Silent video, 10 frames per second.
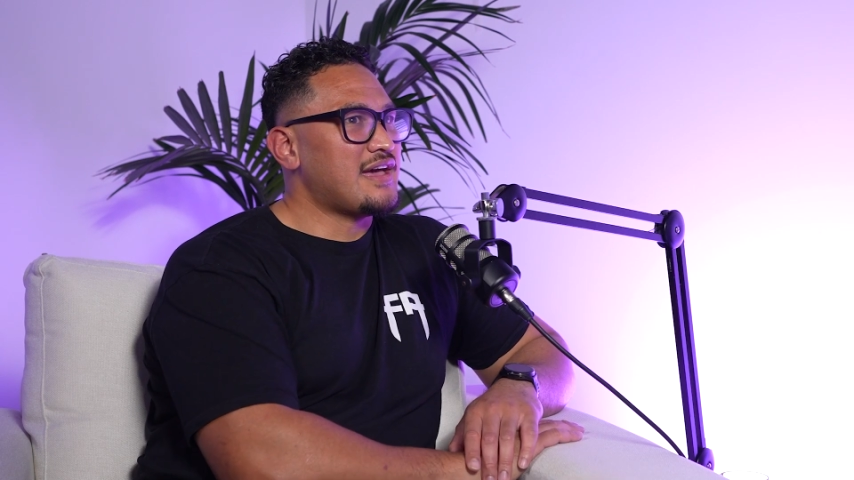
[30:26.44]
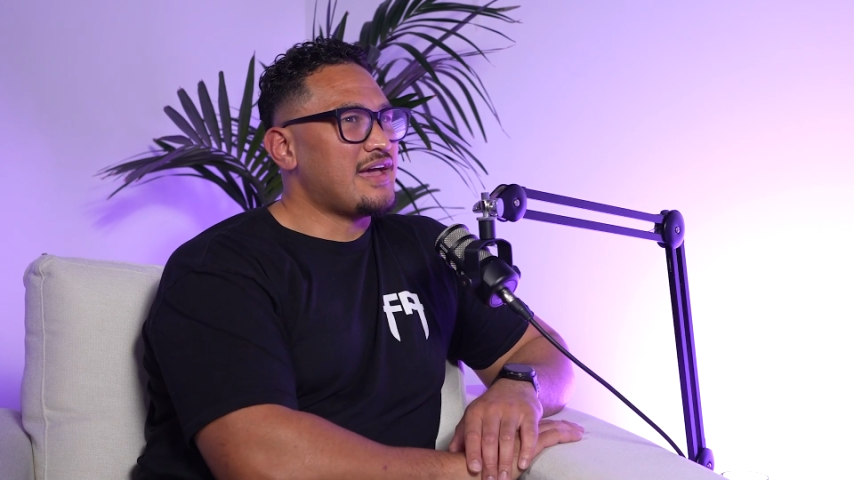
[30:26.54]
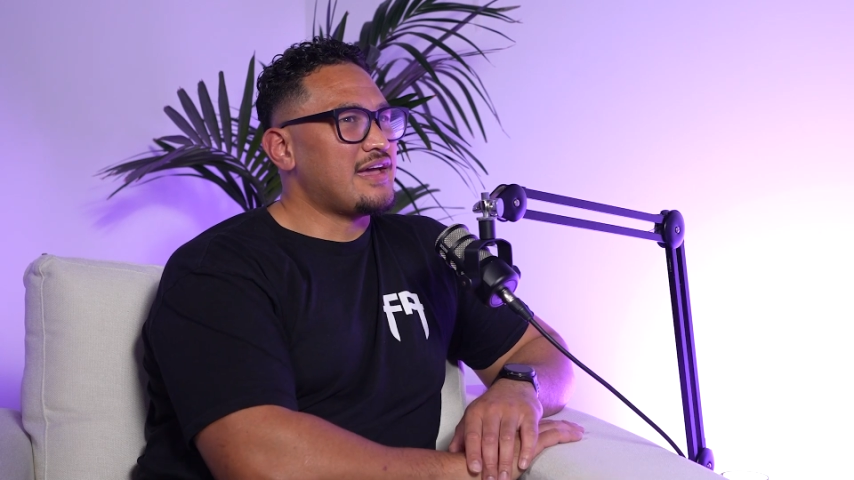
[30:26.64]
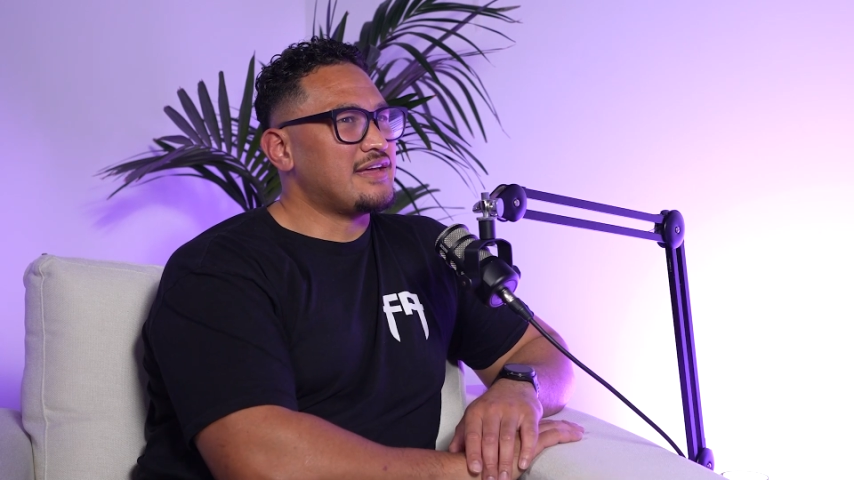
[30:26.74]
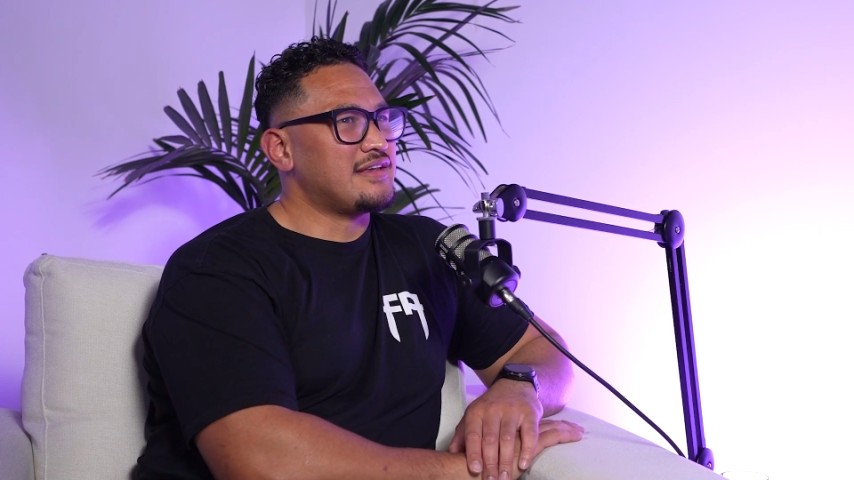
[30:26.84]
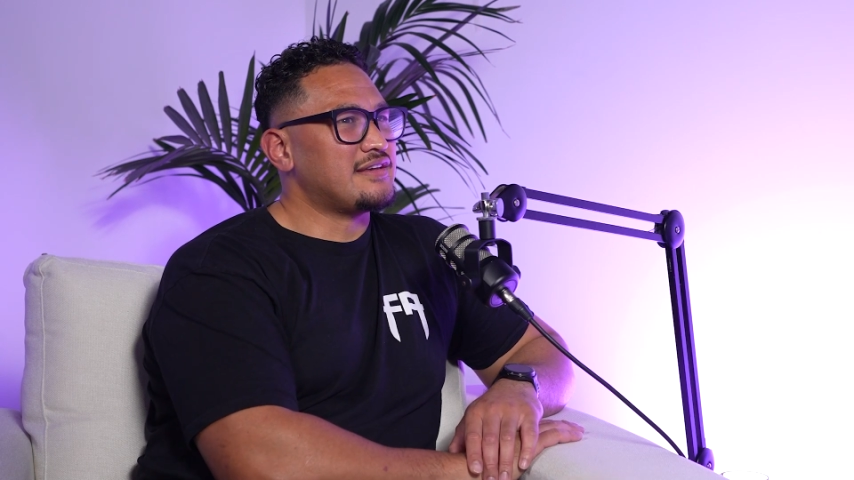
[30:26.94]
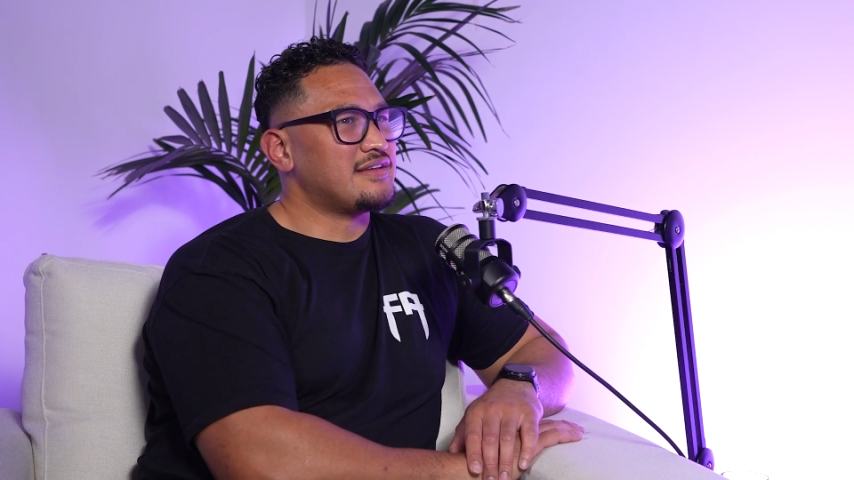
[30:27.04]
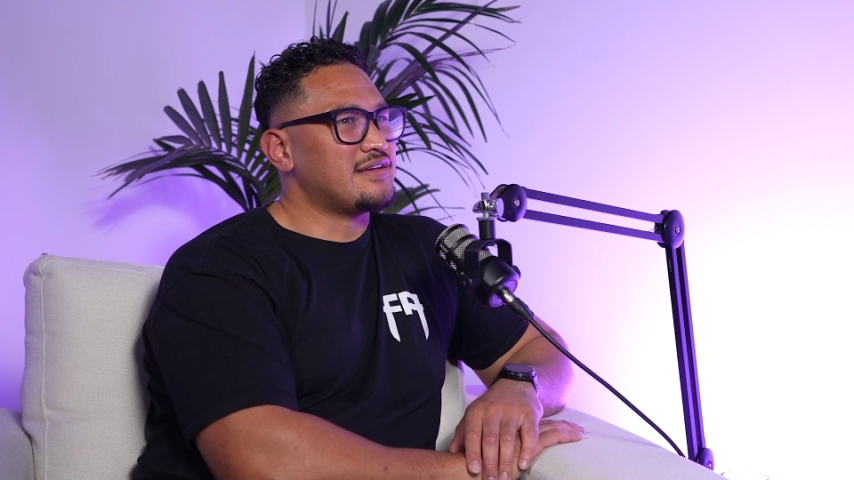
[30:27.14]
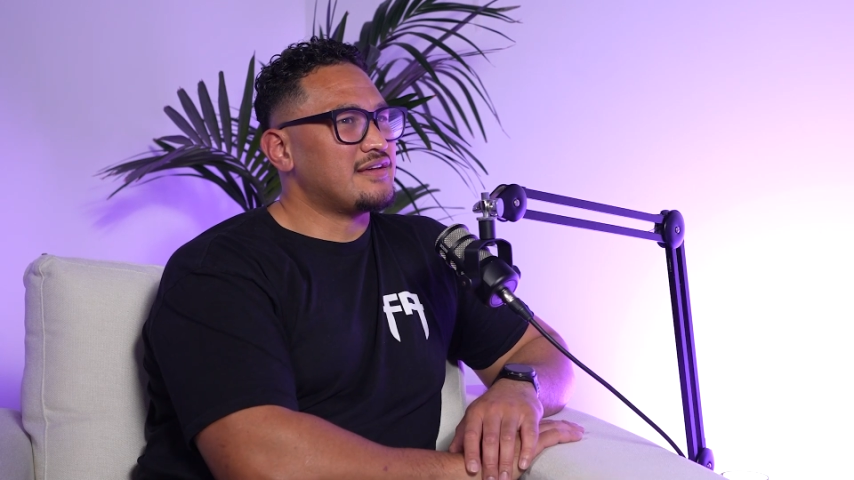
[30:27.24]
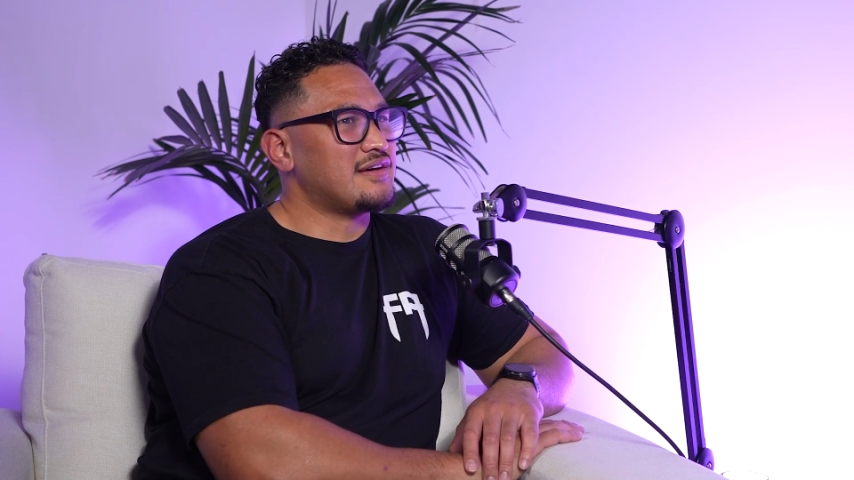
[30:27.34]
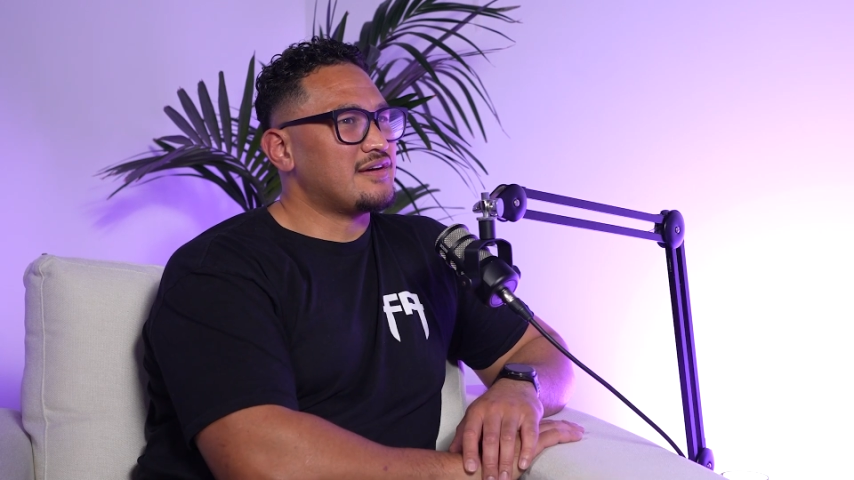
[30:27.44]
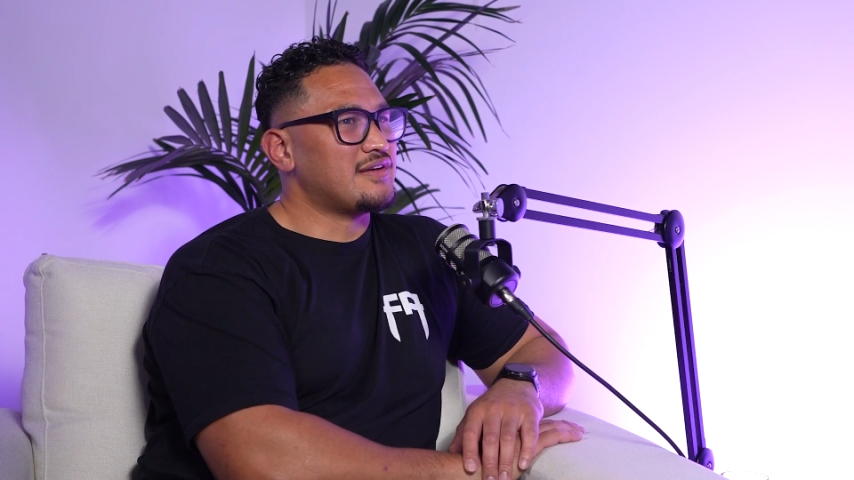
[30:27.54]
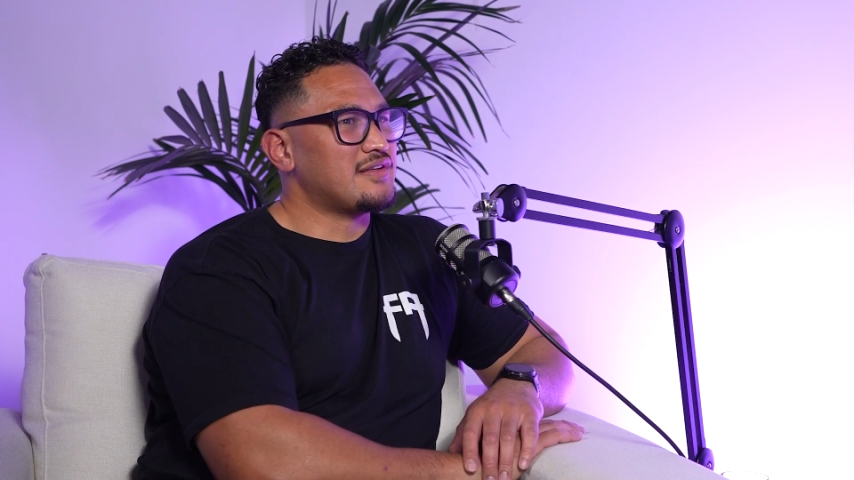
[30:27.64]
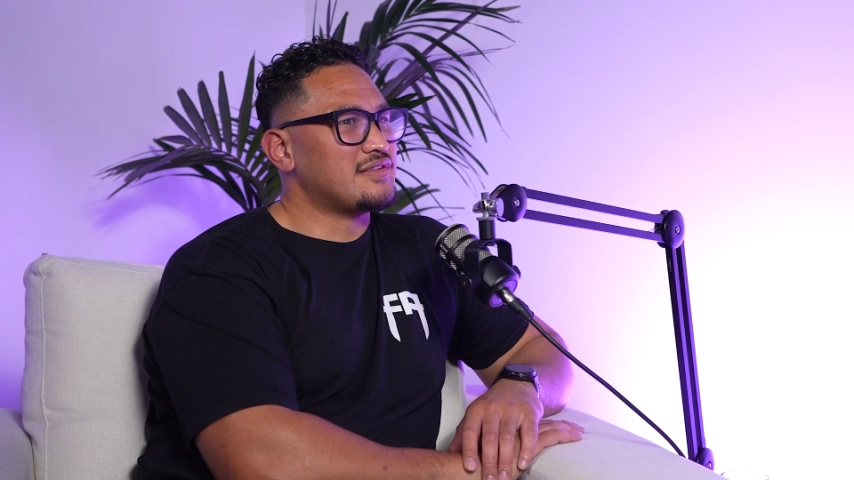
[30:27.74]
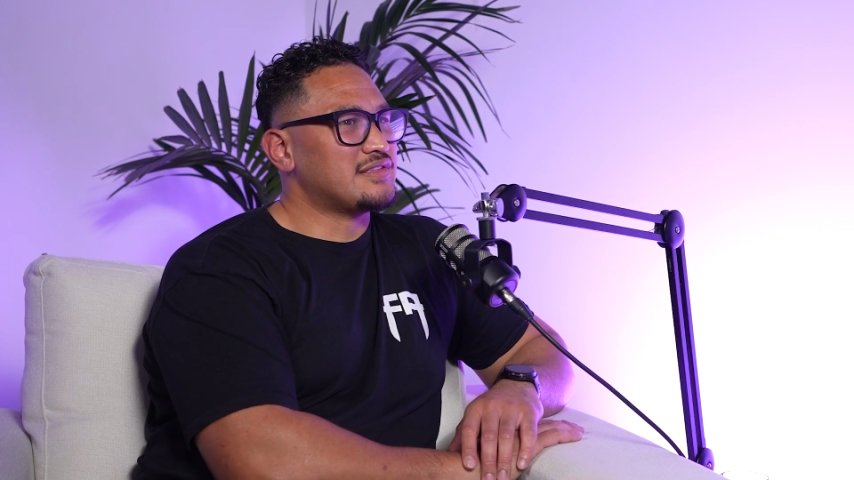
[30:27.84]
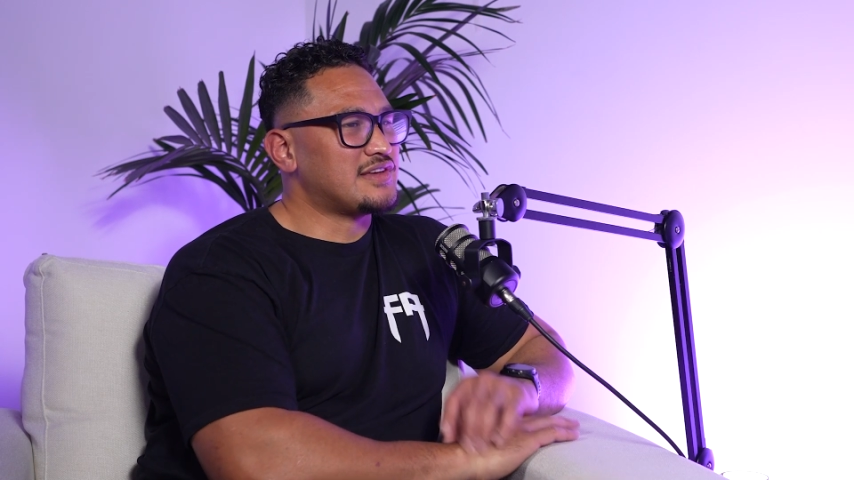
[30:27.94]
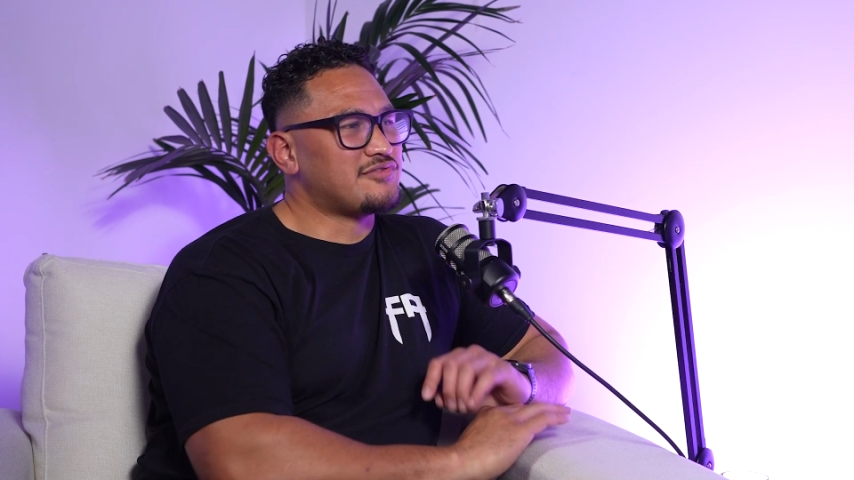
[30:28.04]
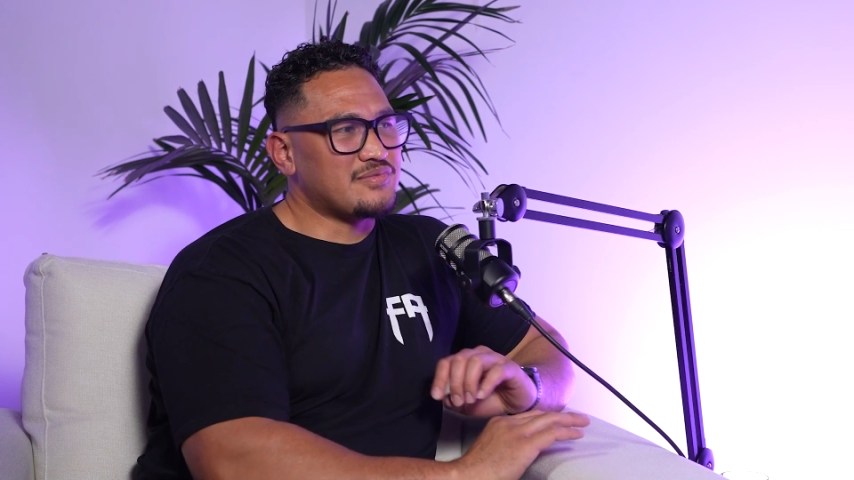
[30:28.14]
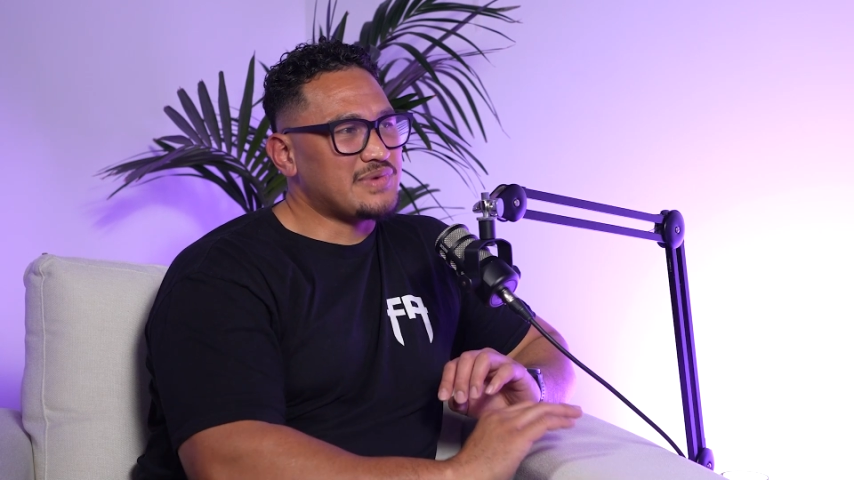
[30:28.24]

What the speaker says: and different